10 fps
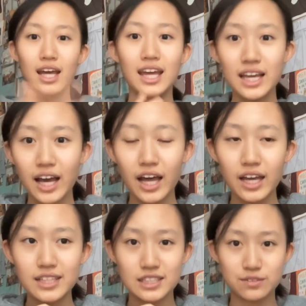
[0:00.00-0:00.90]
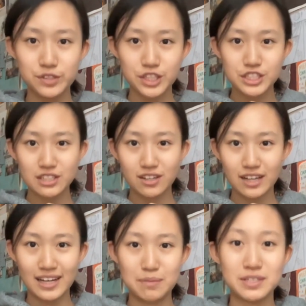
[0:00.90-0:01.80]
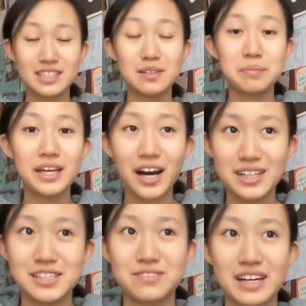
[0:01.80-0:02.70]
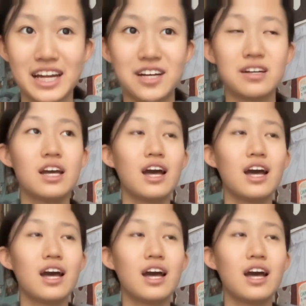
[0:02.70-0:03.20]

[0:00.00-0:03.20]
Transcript: Hey guys, it's future Jill and I'm just gonna be honest right now.